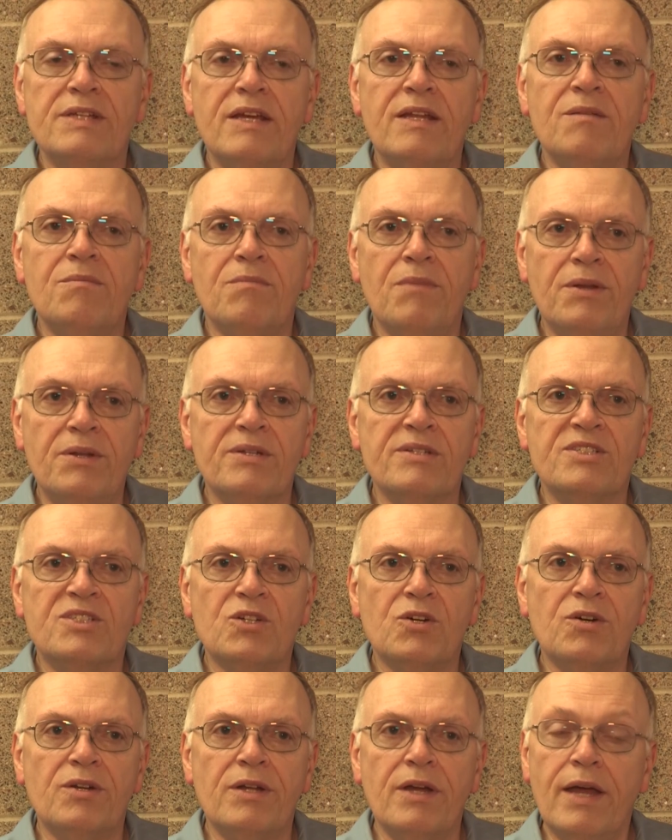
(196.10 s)
in
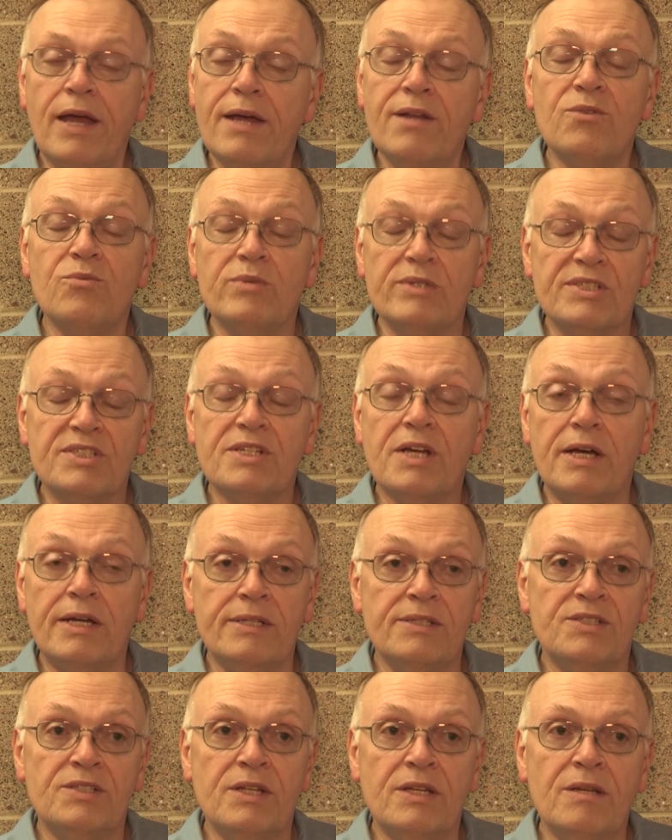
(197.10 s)
Minnesota and
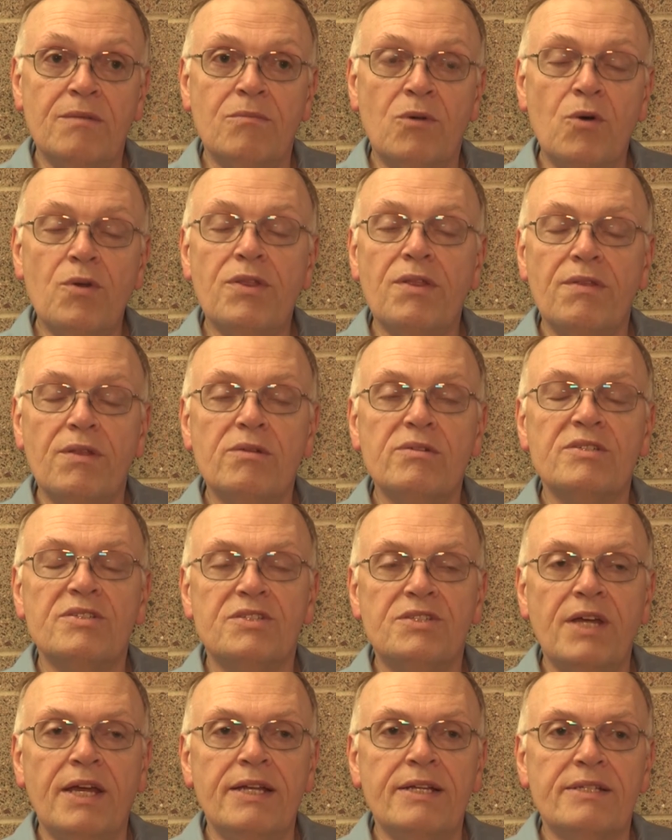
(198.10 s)
Wisconsin. Both of those
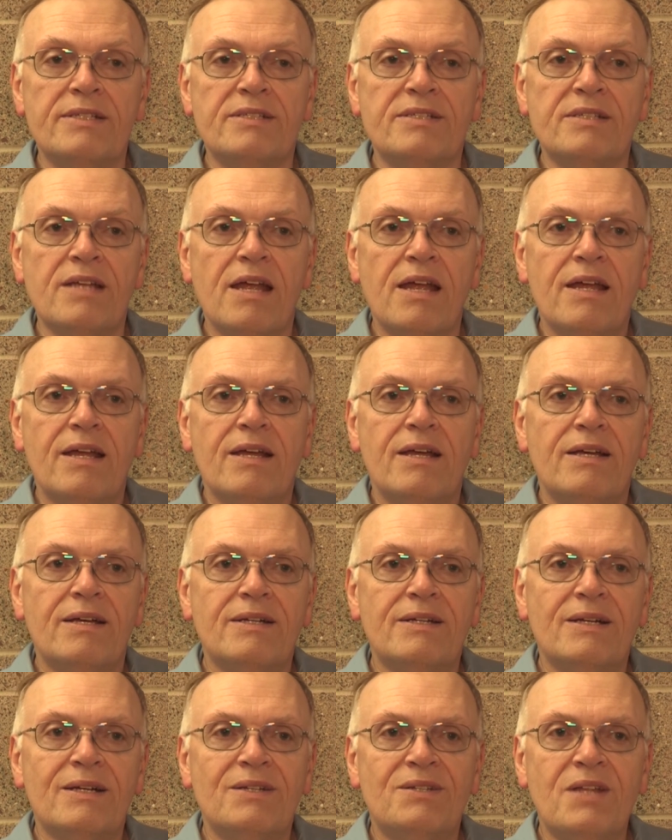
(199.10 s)
states
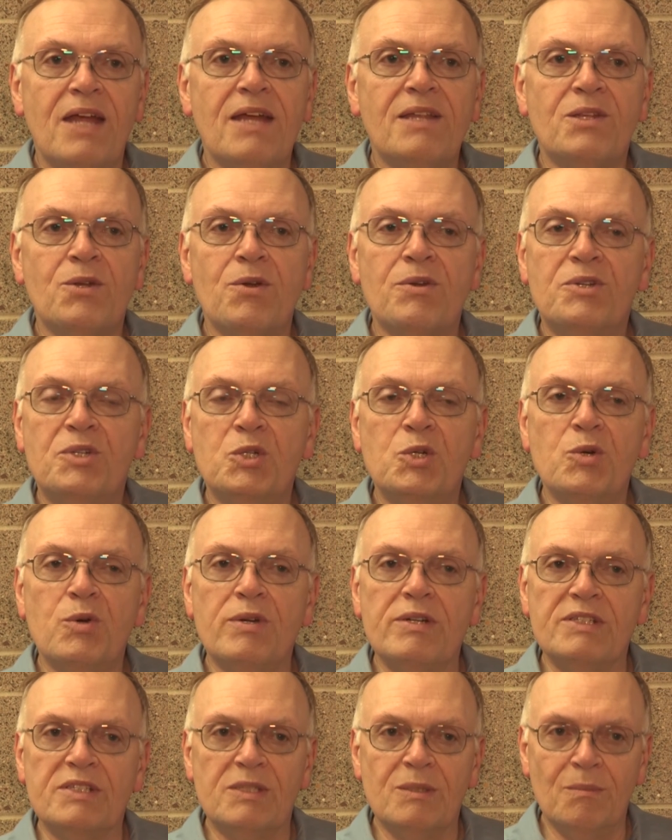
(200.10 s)
take their
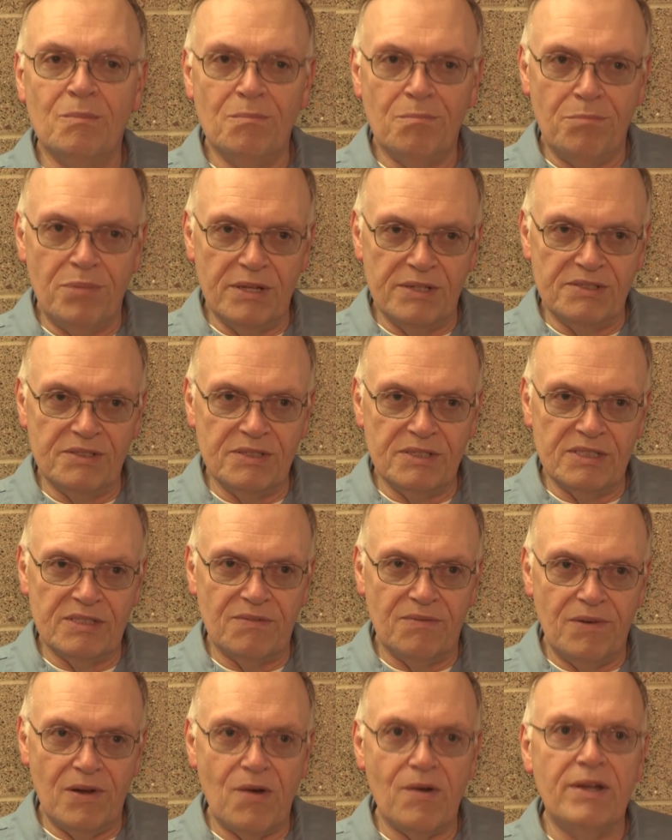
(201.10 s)
tourism
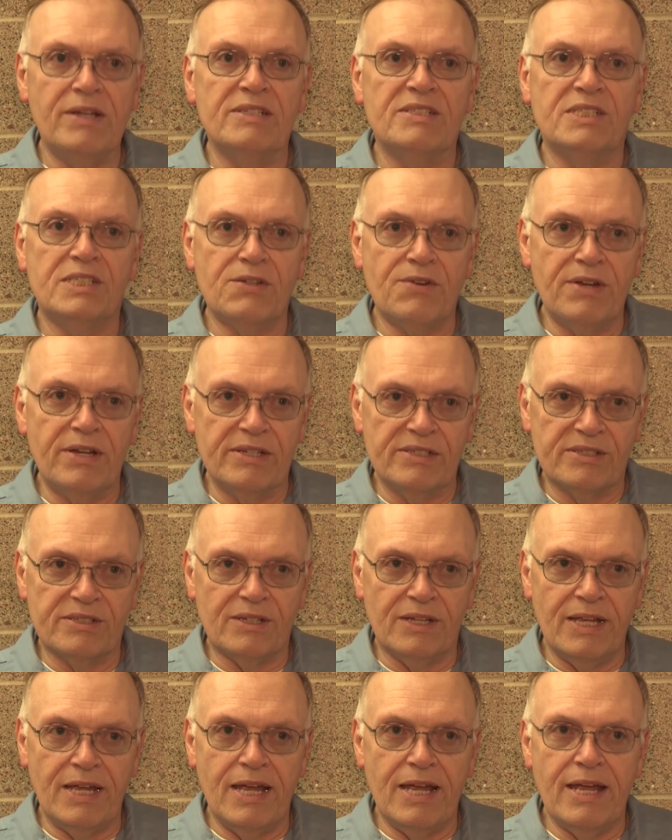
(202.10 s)
business very
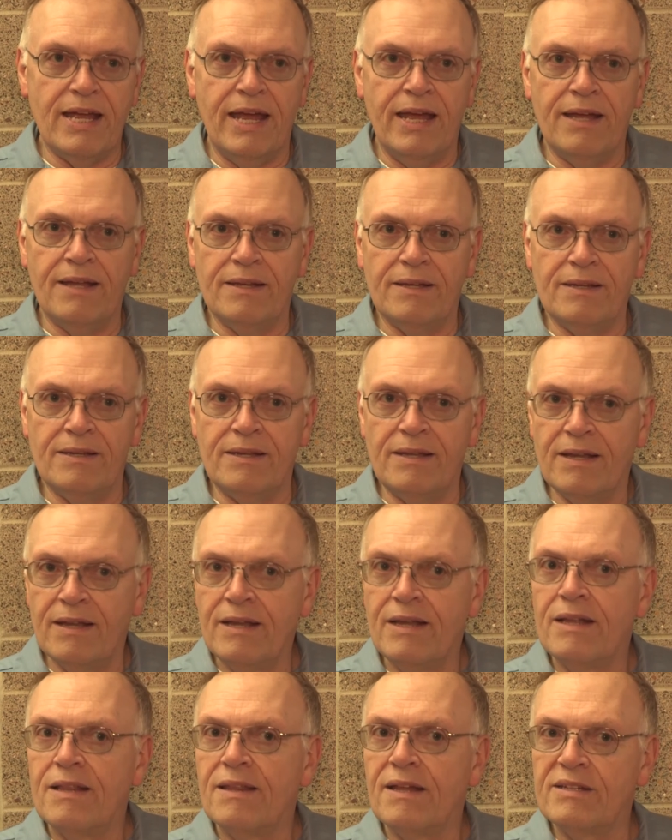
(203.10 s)
seriously, and
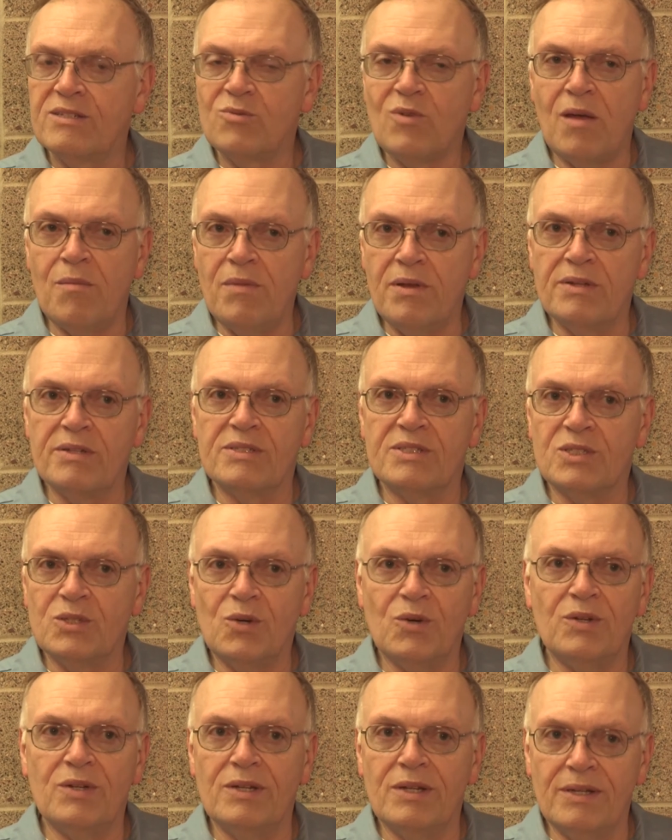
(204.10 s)
that's why
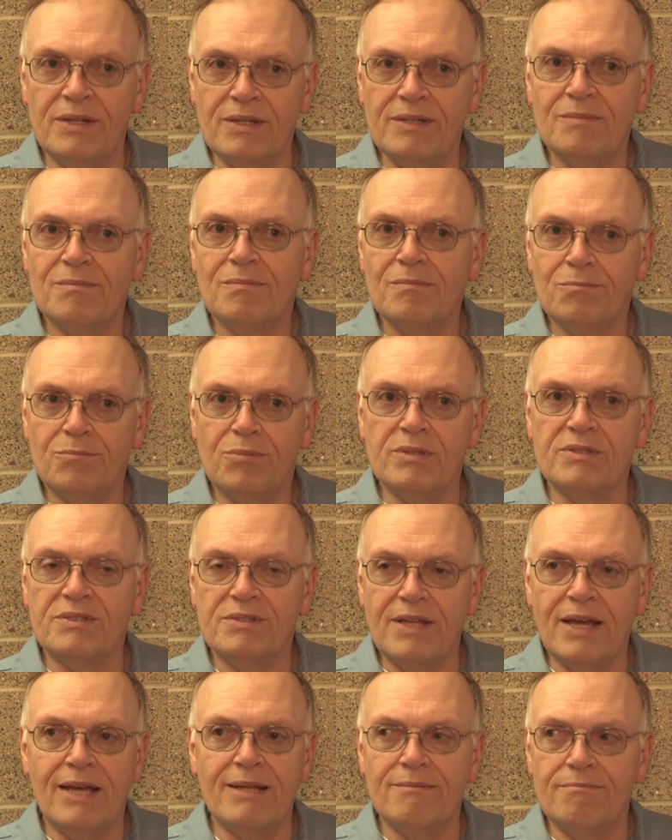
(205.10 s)
Minnesota puts
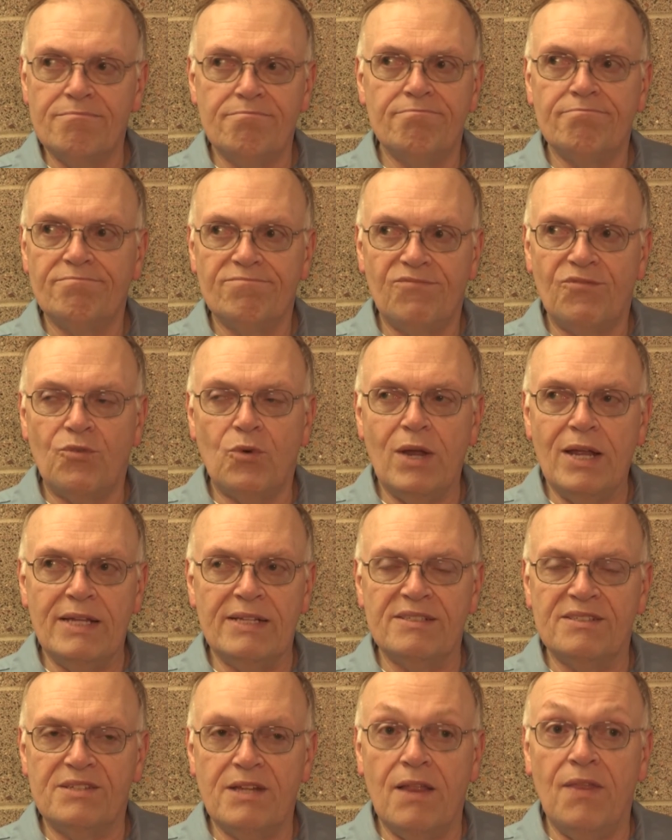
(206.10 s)
that
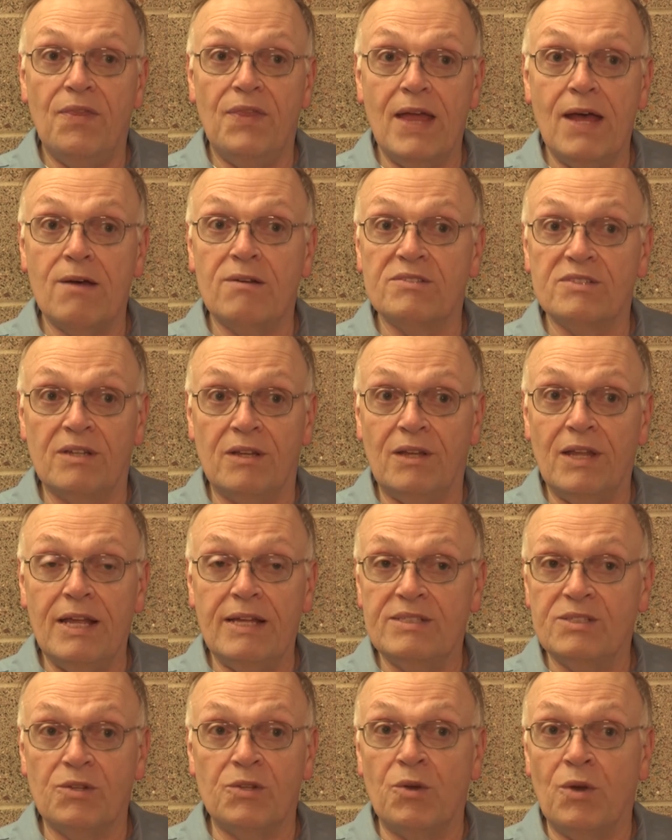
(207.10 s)
phrase 10,000
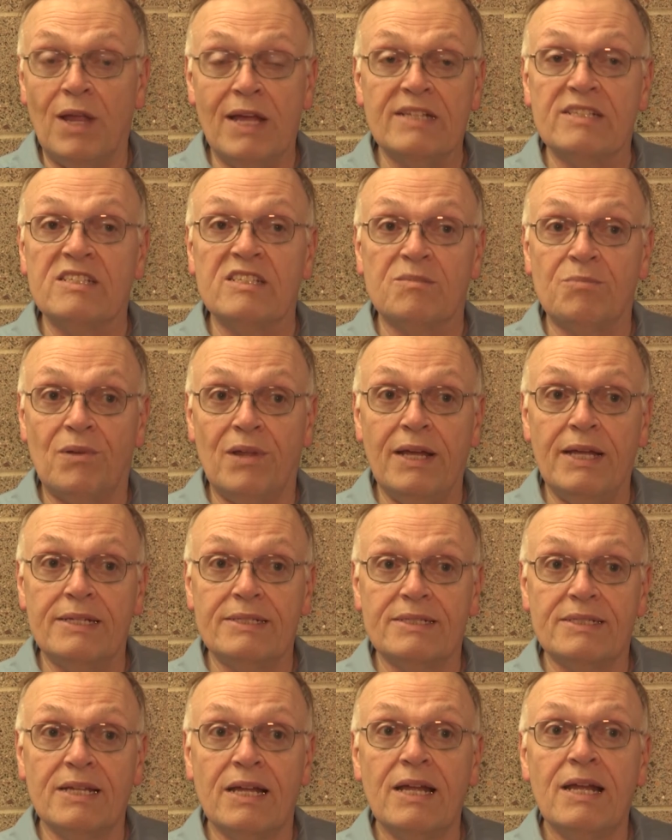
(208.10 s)
lakes on their license
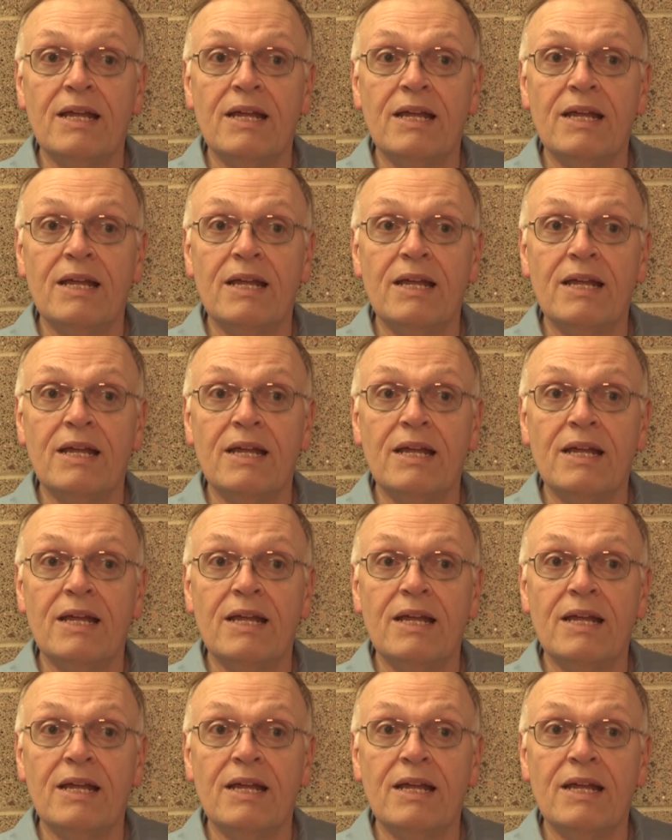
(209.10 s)
plates.